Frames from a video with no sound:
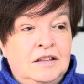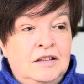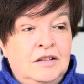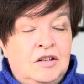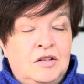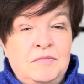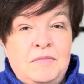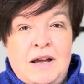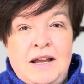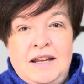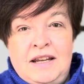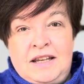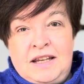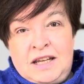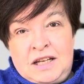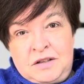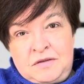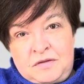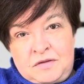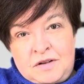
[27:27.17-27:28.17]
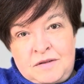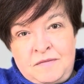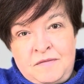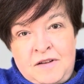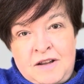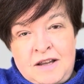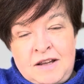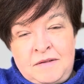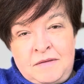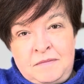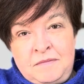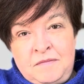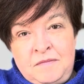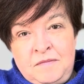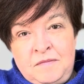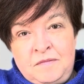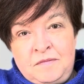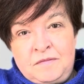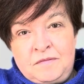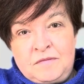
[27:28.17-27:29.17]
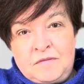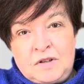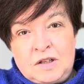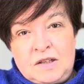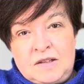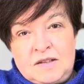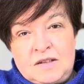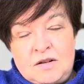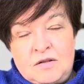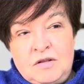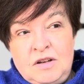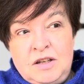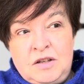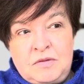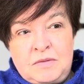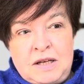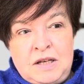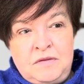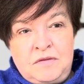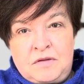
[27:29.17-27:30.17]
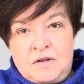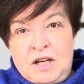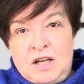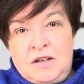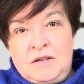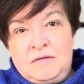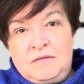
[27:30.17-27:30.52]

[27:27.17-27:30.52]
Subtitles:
a kit from them. It's only £23,